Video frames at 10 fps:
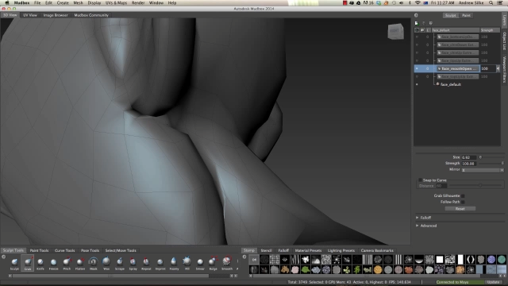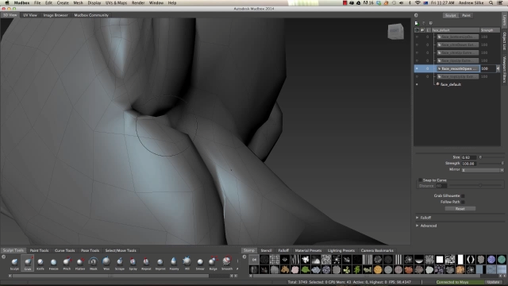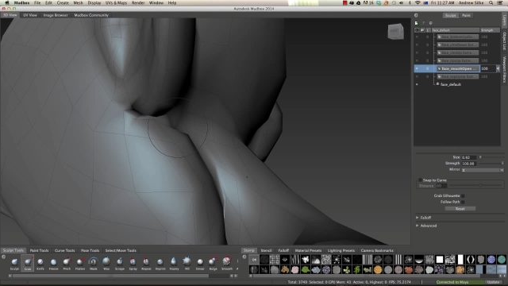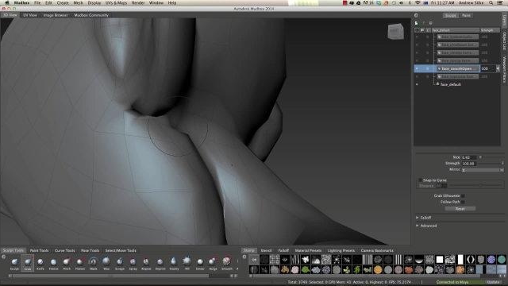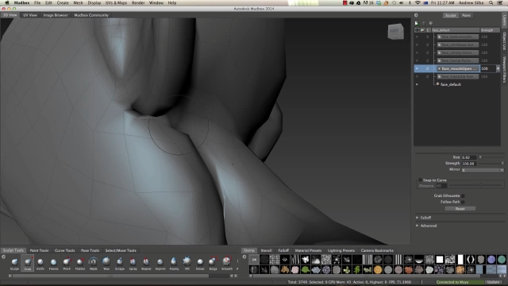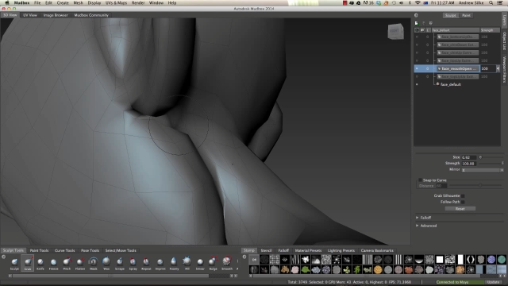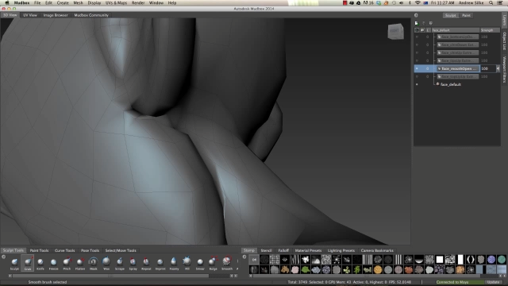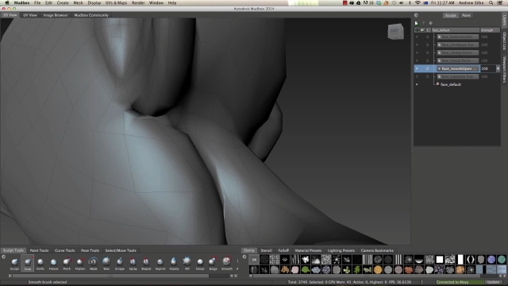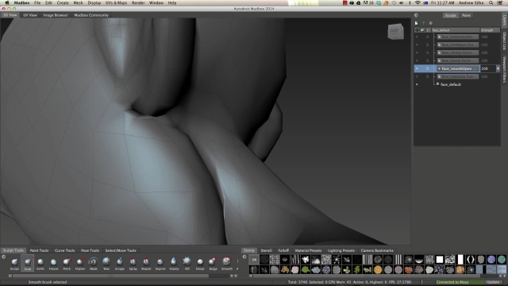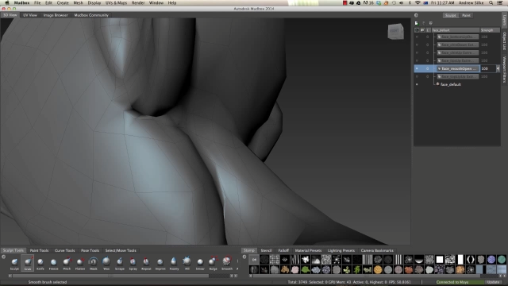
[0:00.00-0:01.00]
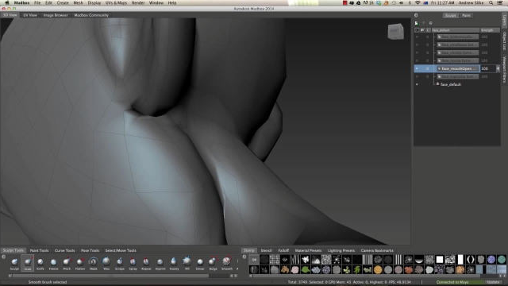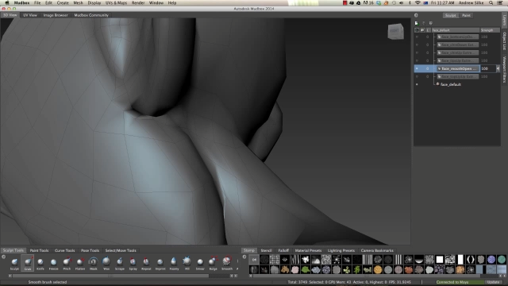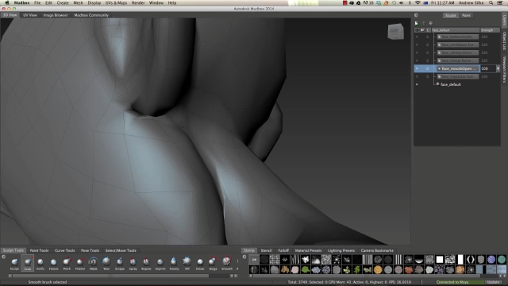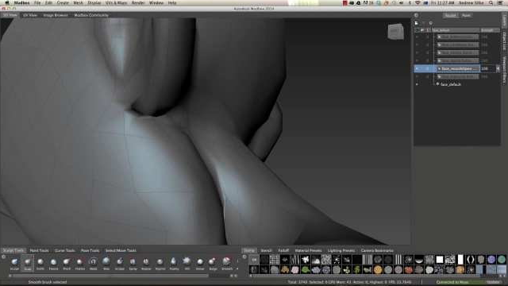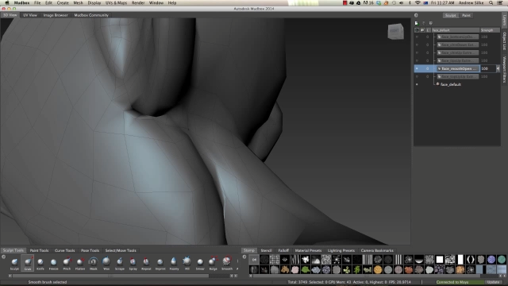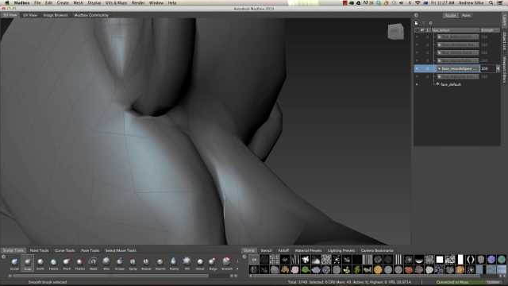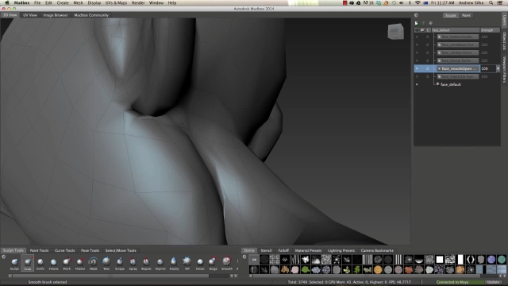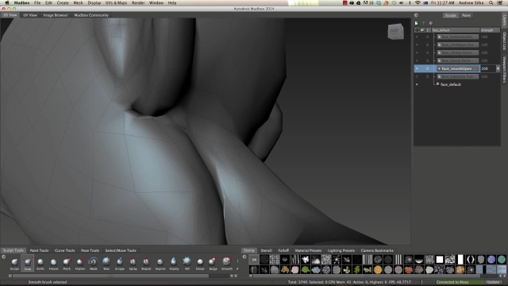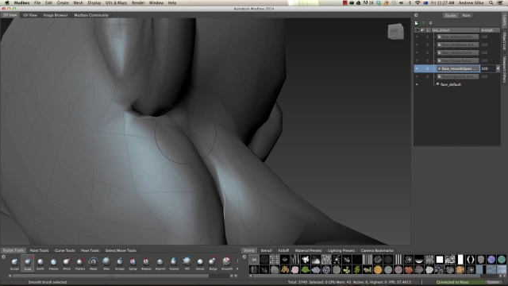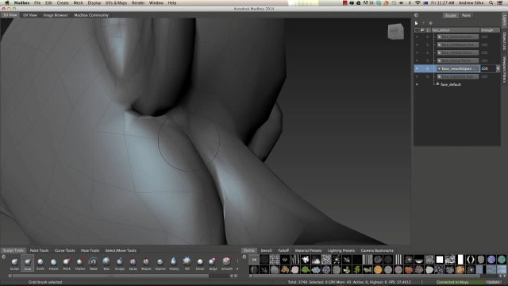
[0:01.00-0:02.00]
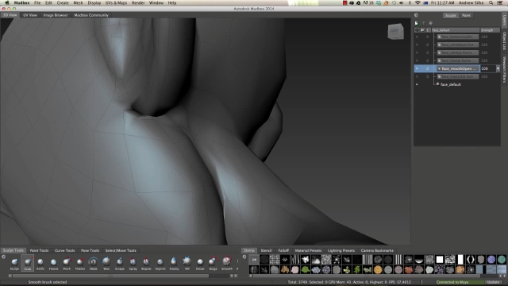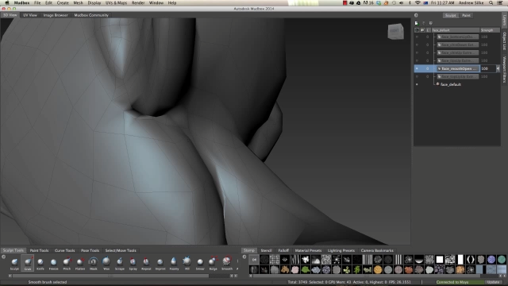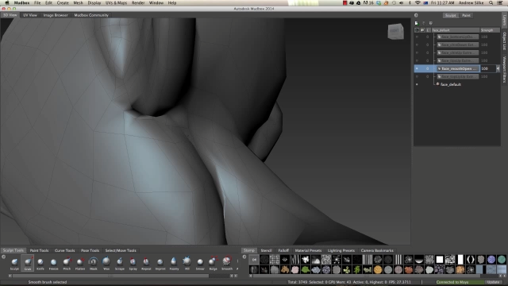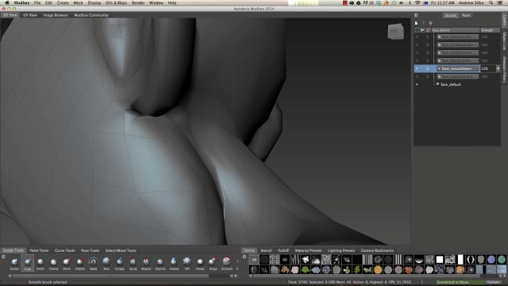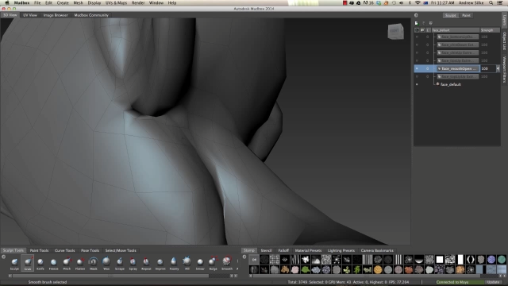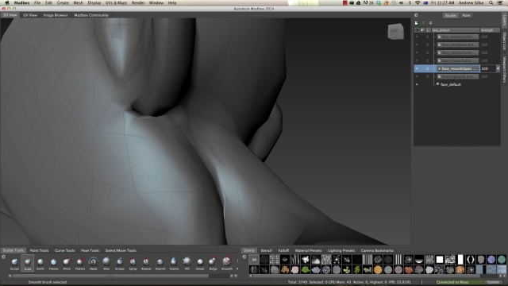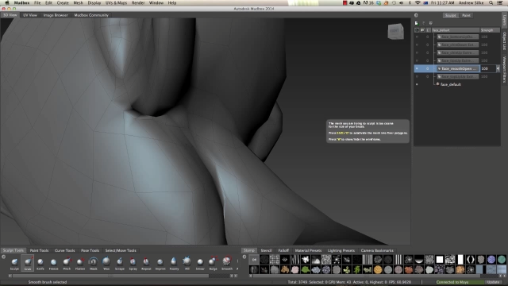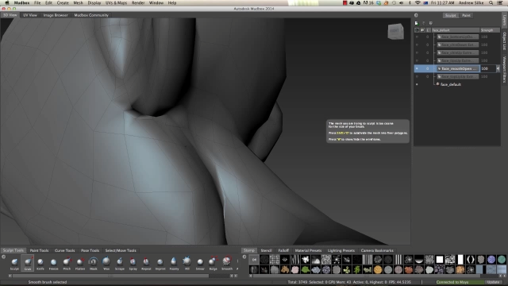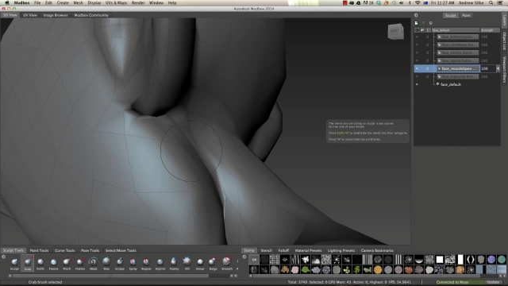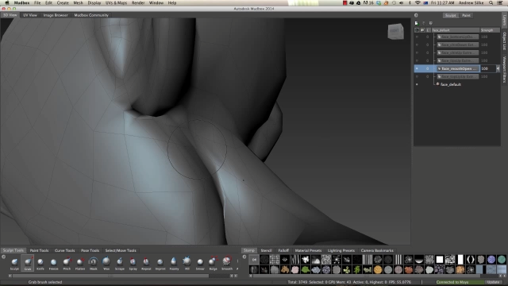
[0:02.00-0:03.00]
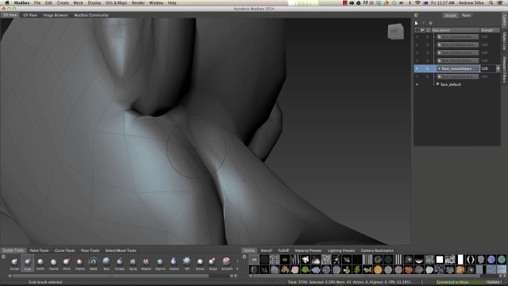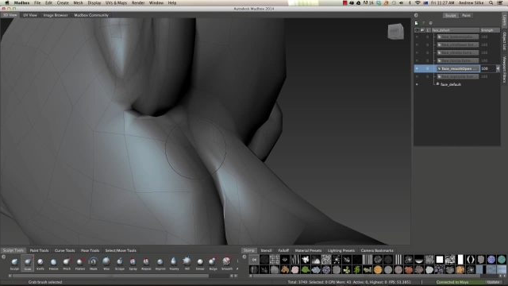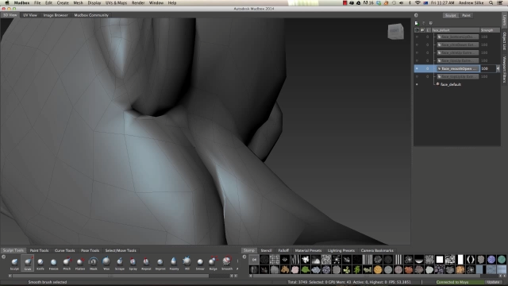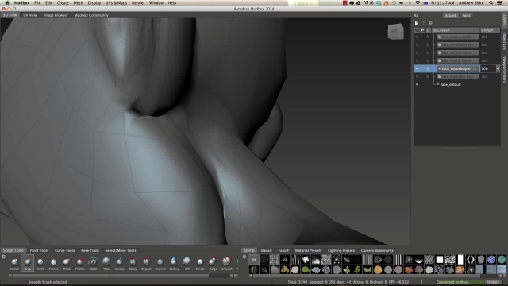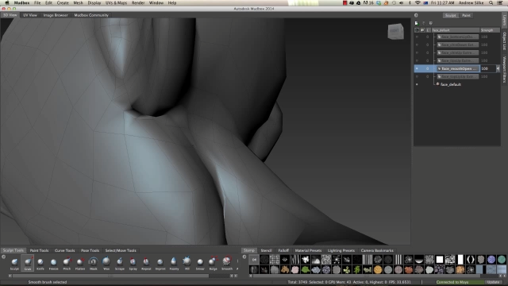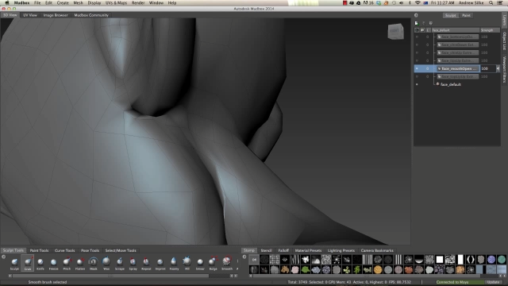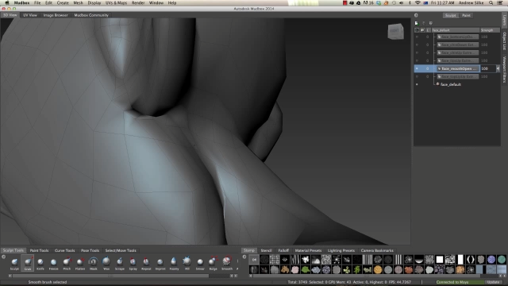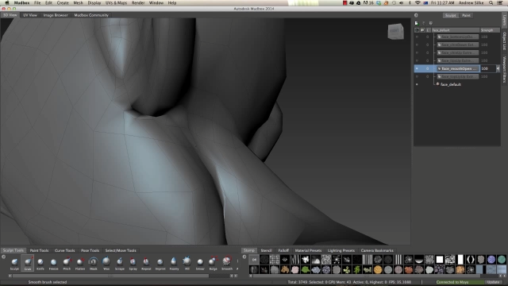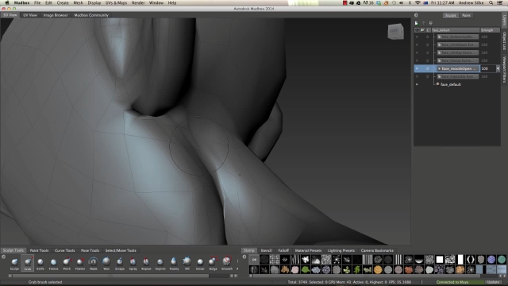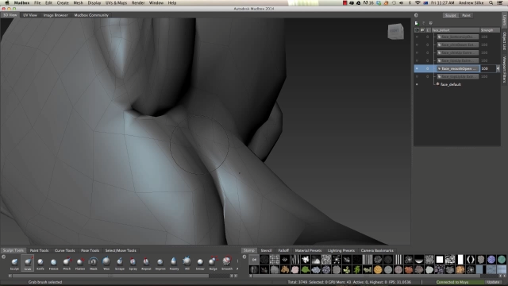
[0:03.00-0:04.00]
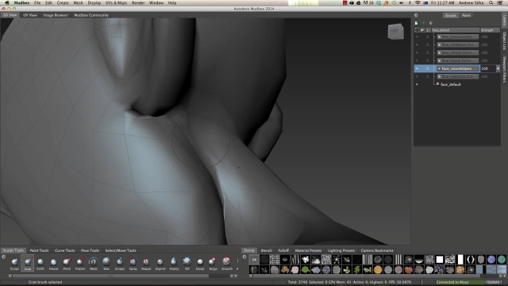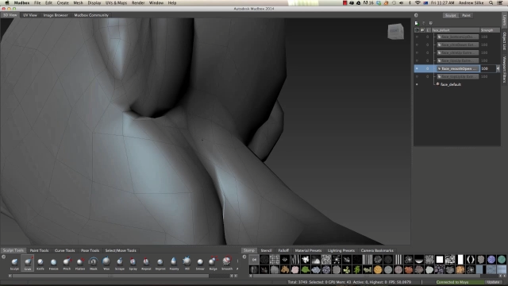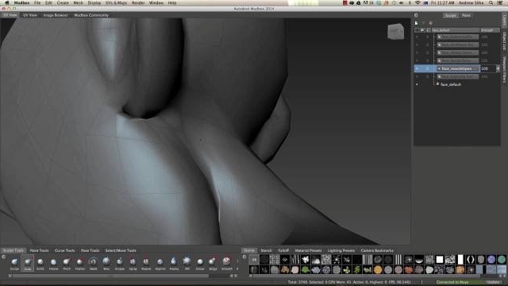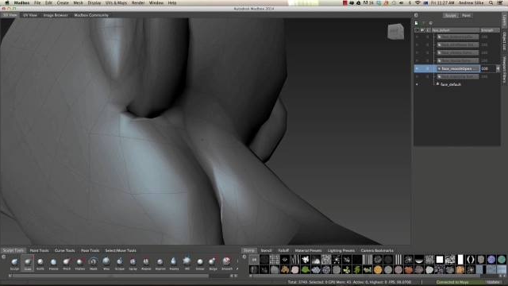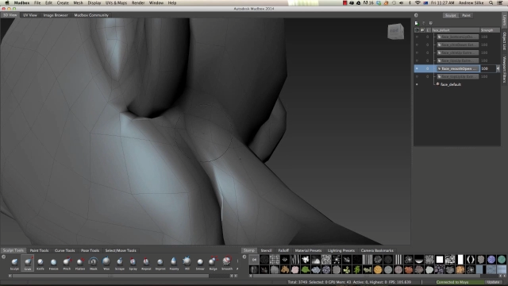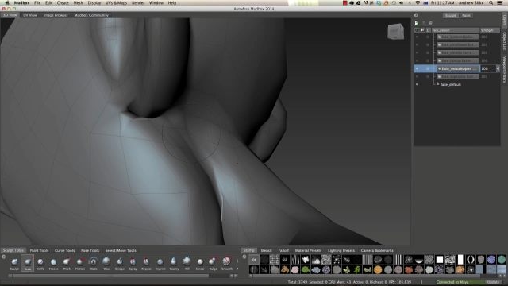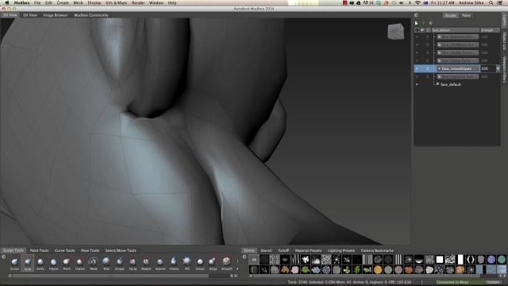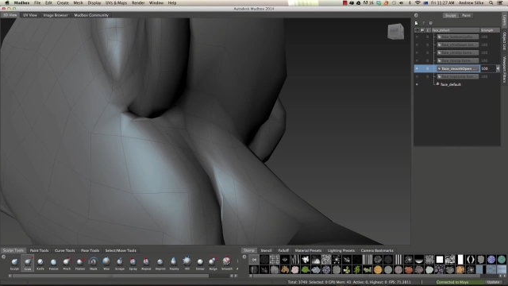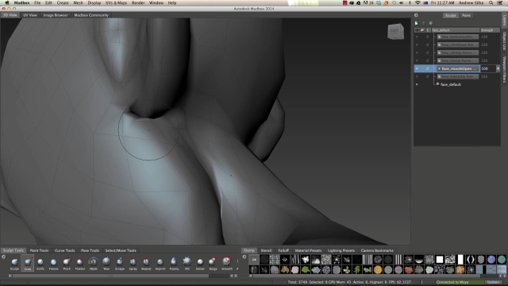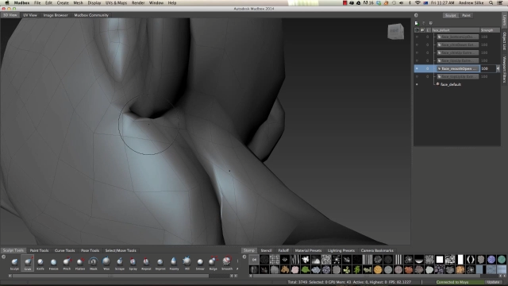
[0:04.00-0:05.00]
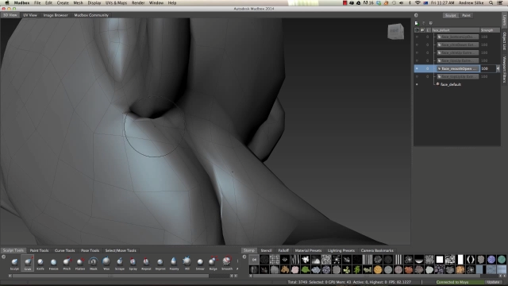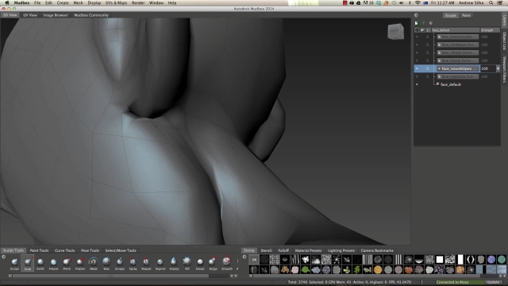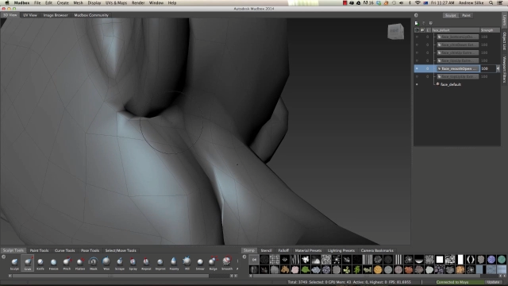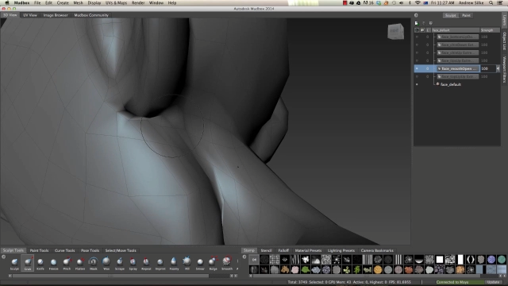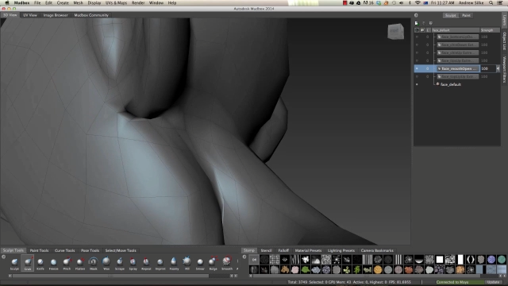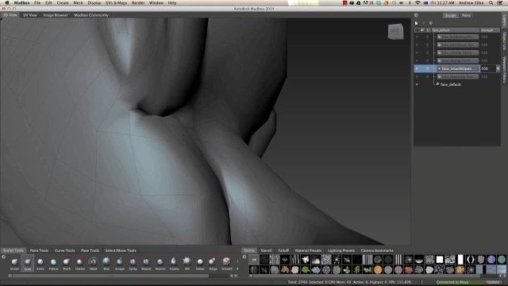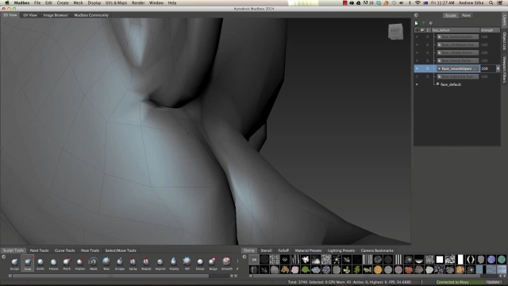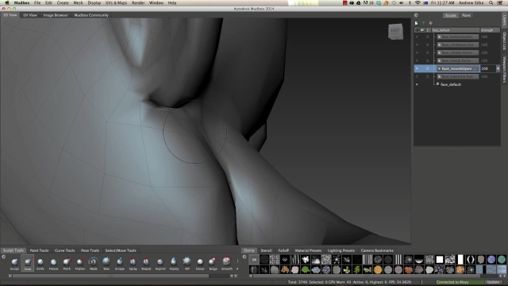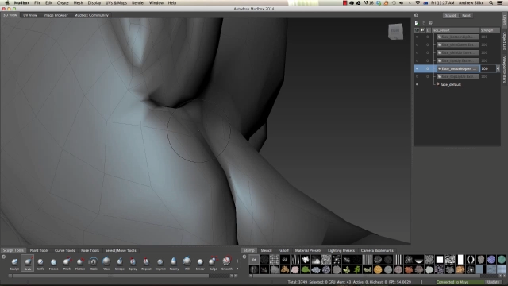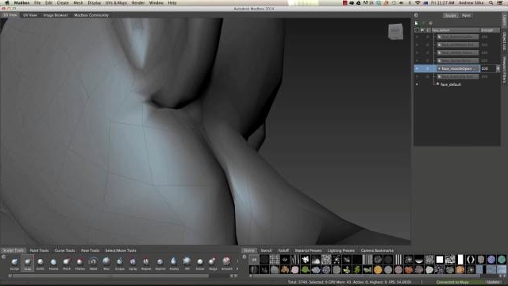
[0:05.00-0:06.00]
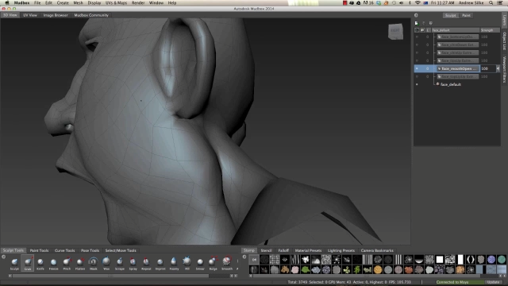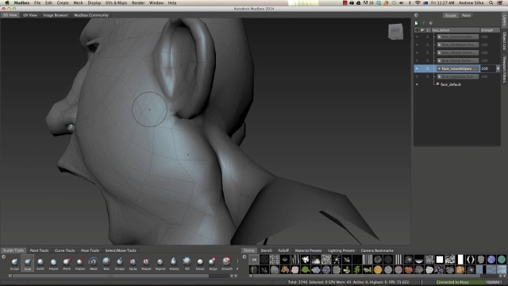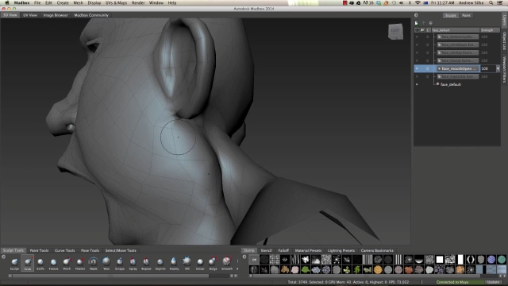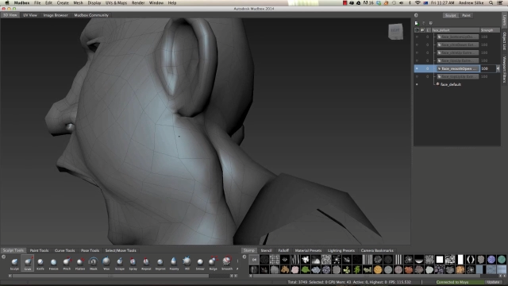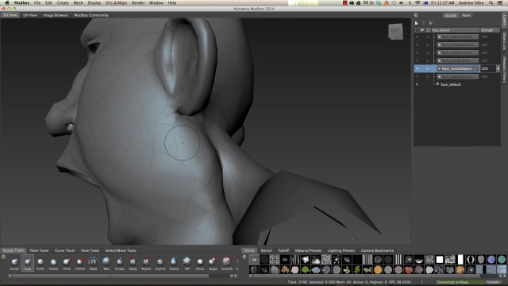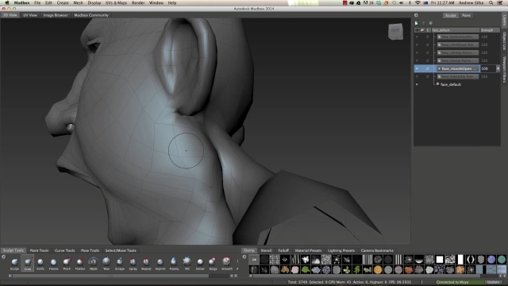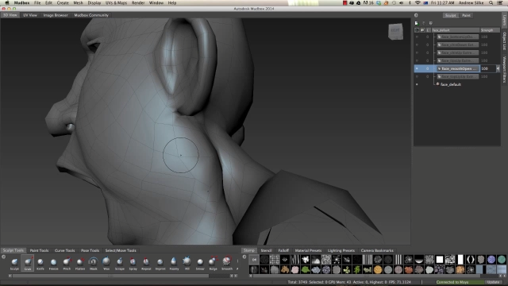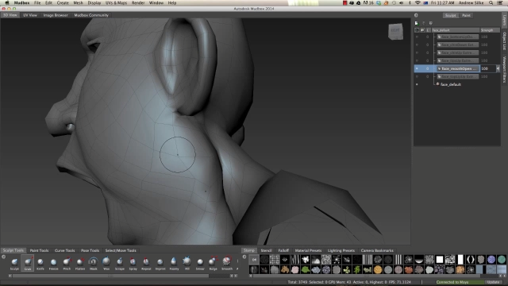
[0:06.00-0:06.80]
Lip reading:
[unreadable: no face in view]